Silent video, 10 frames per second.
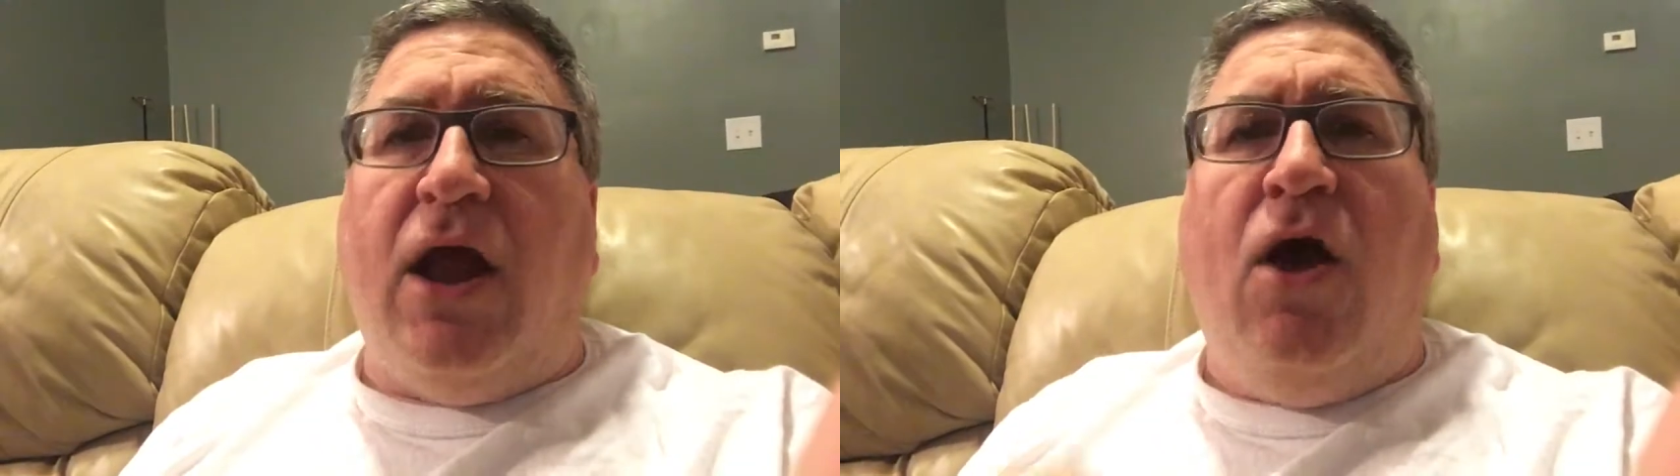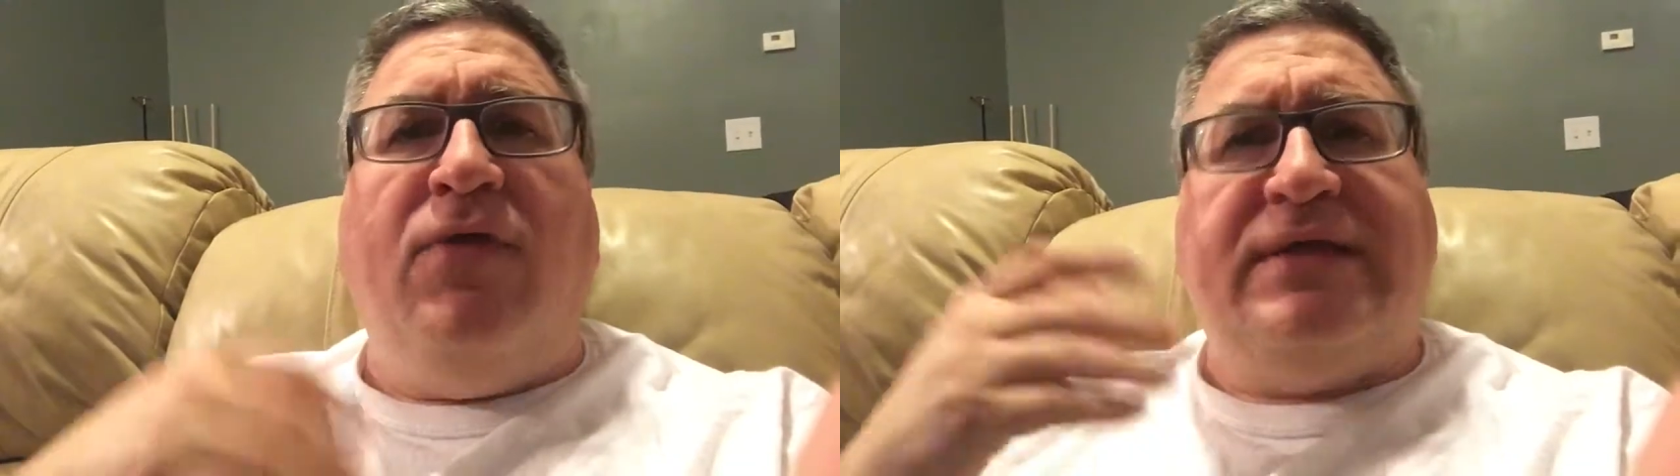
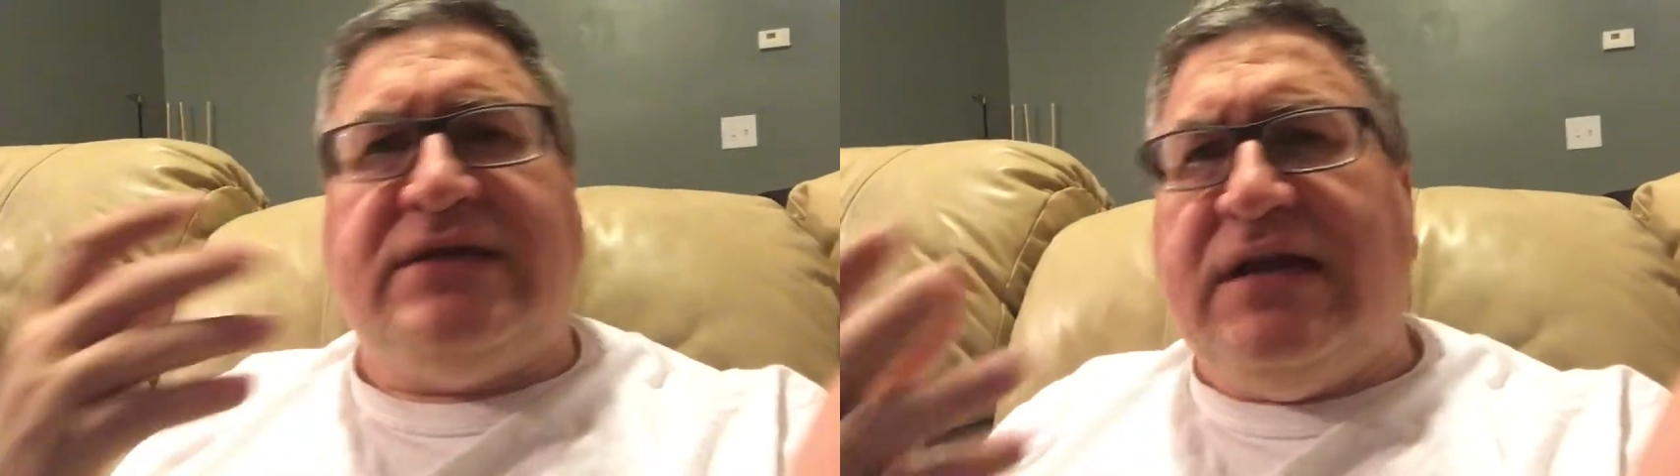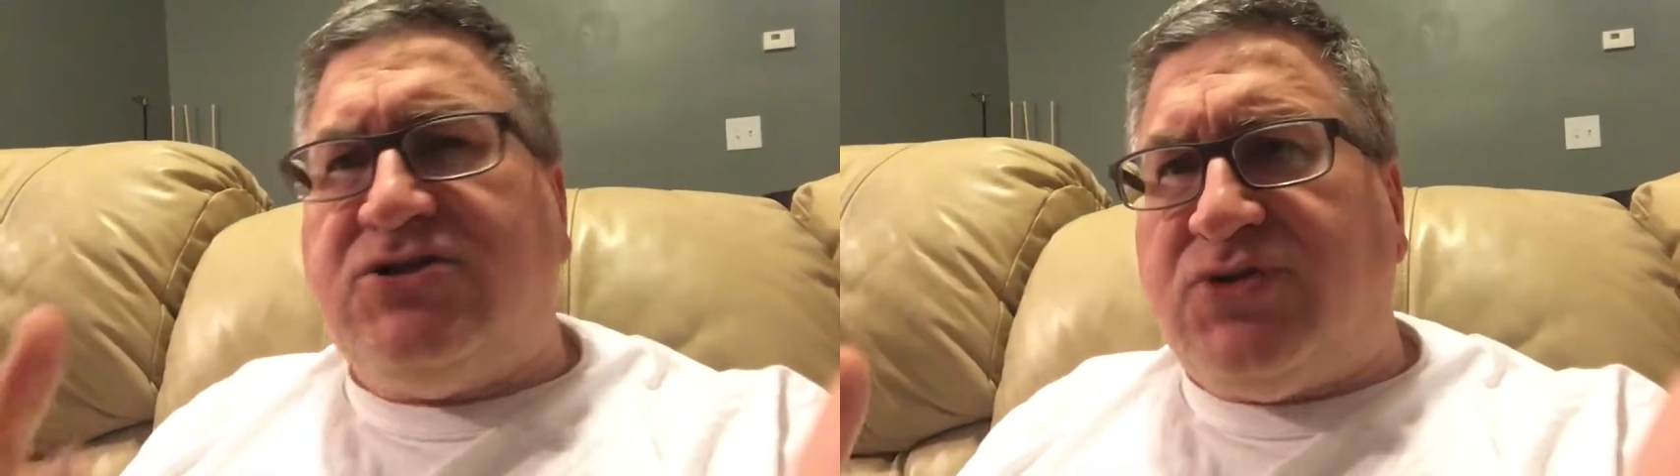Oh, that's
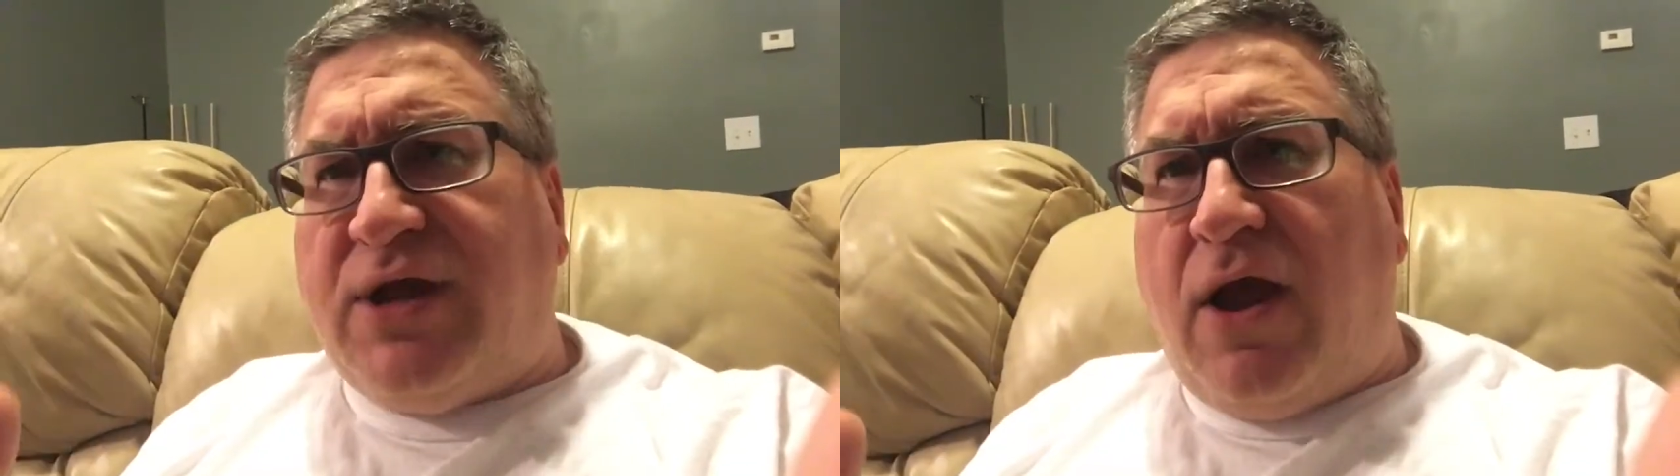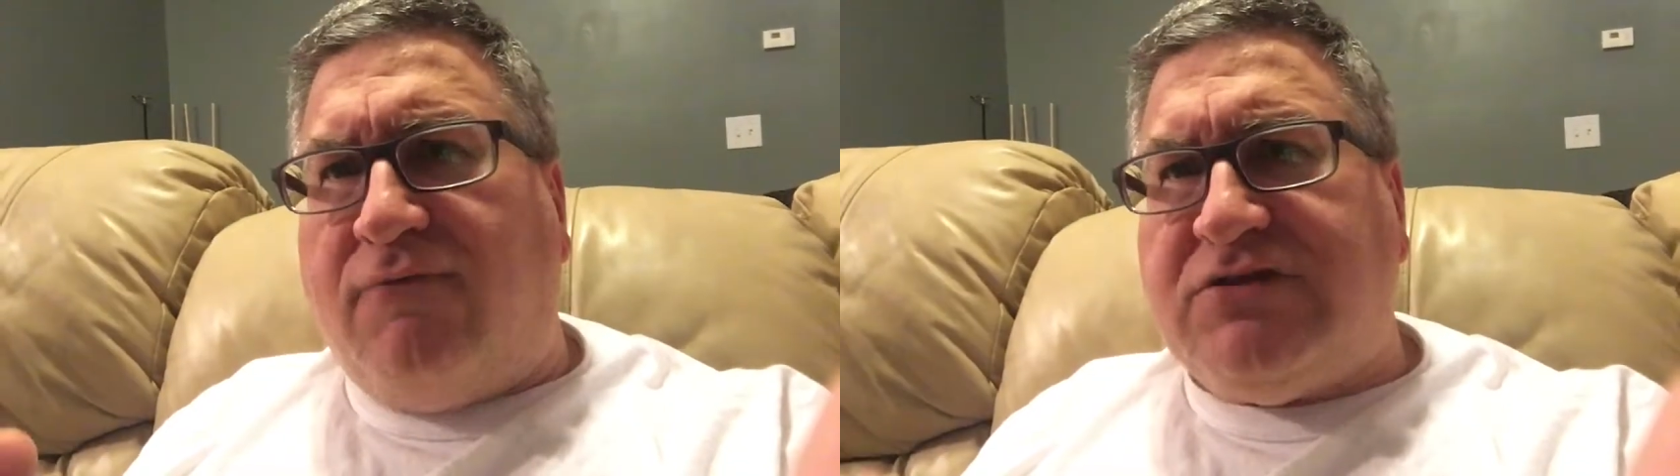an
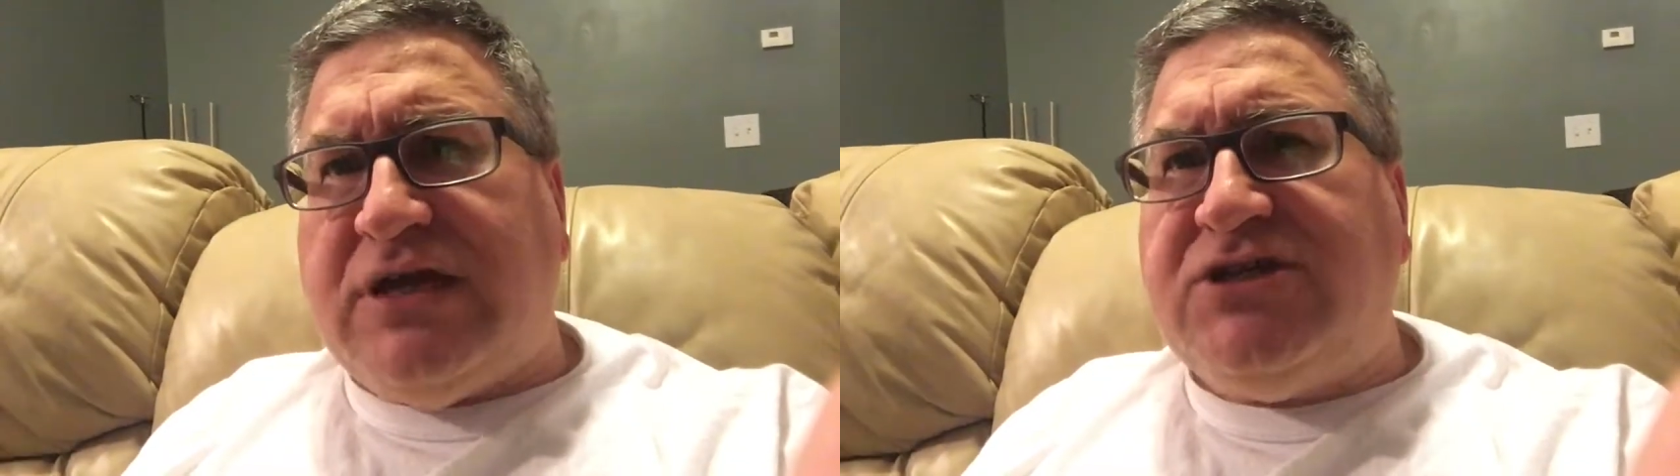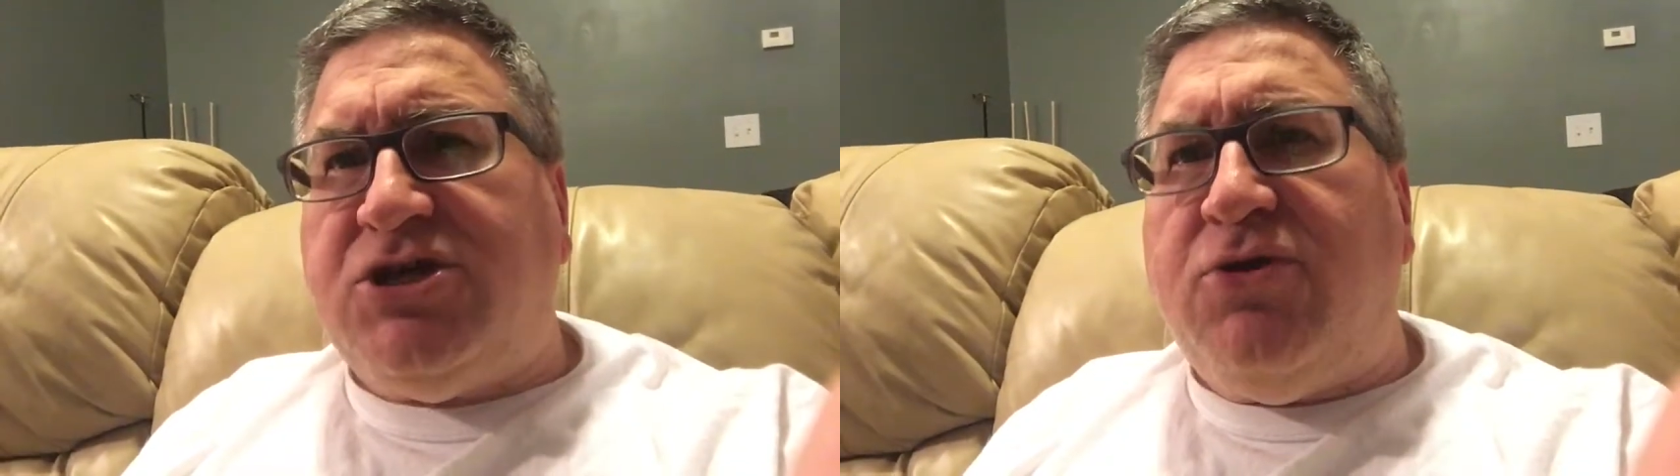interesting
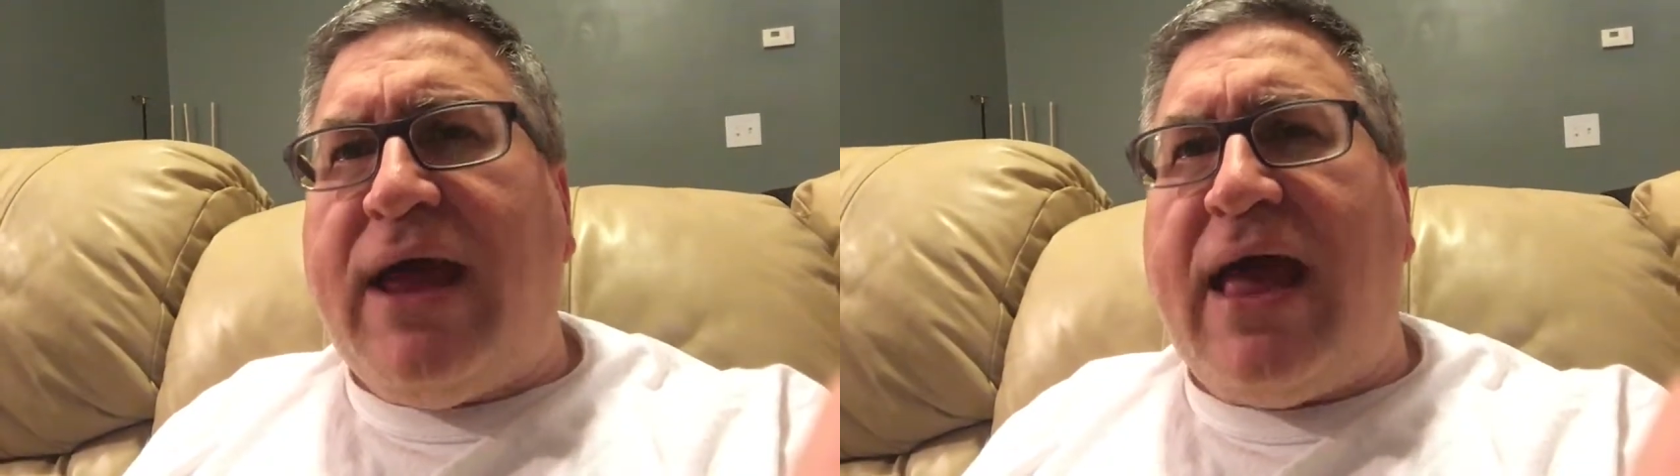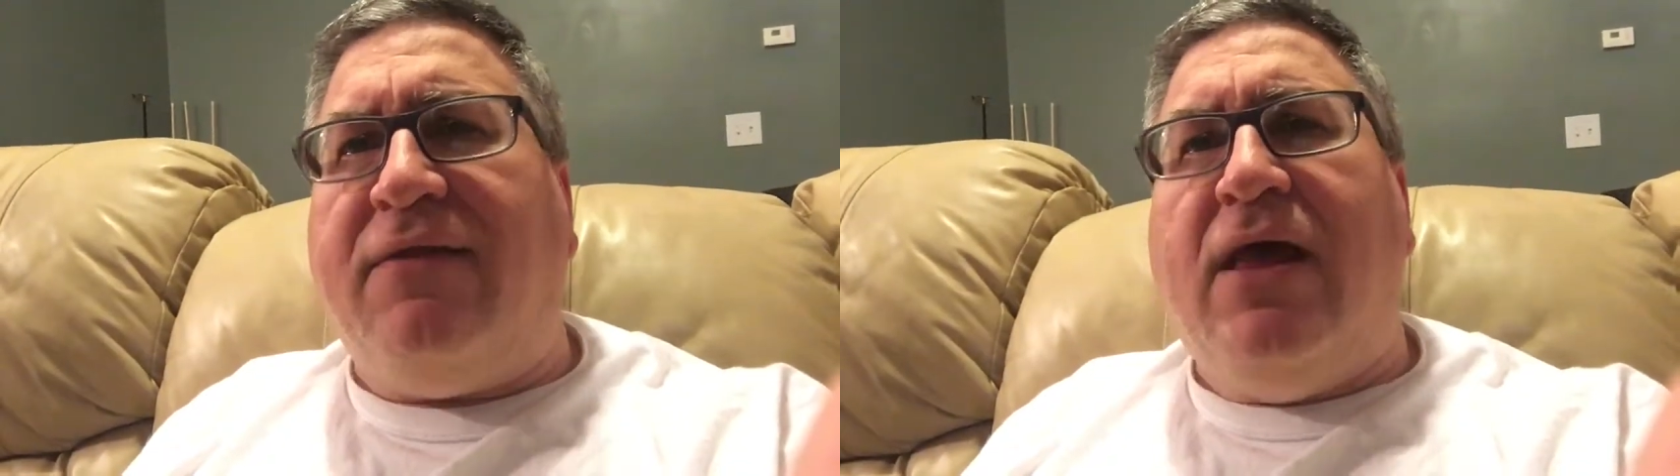conversation you
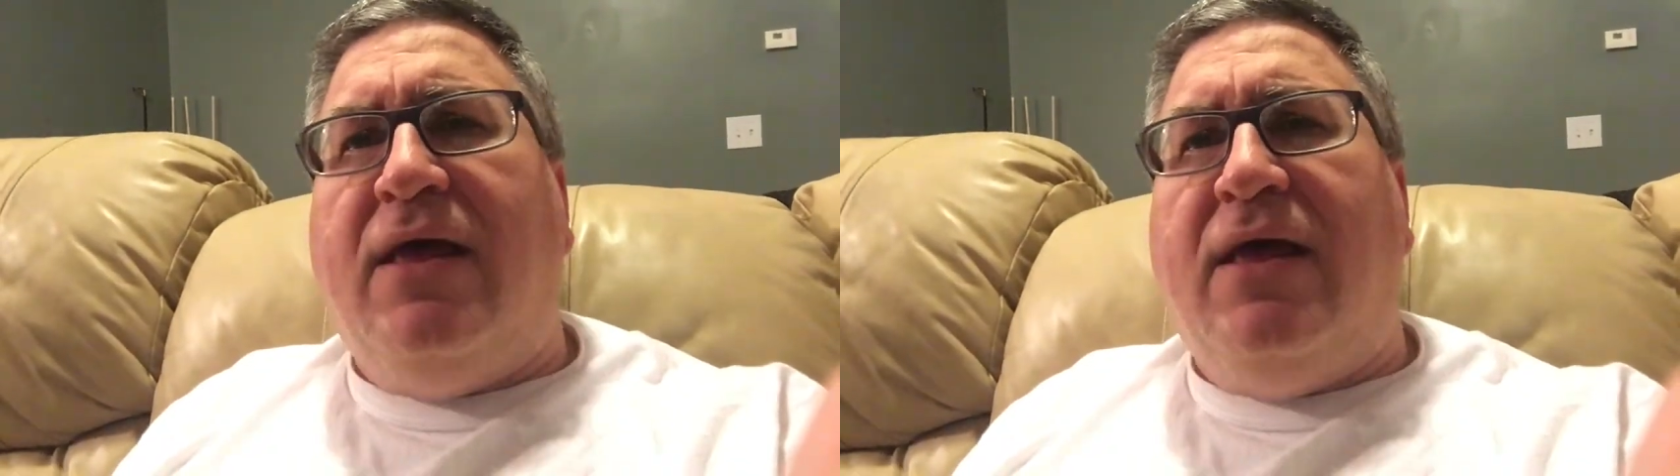had.